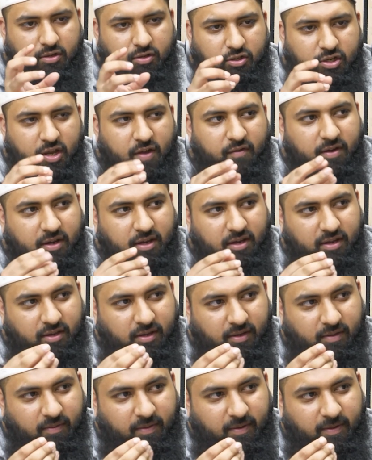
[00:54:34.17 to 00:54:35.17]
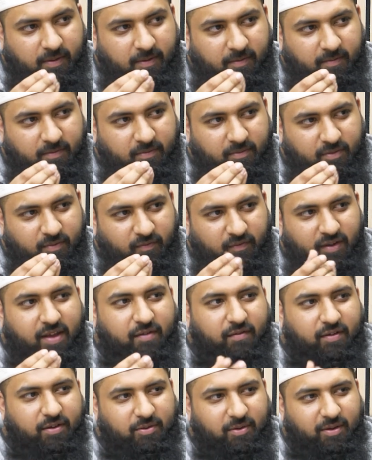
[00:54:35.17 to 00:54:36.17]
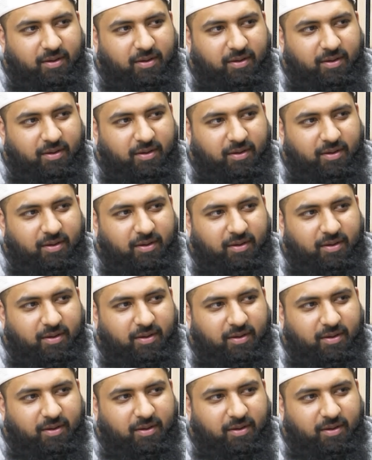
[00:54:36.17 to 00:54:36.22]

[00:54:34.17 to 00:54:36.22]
Shafi'i flavor to it?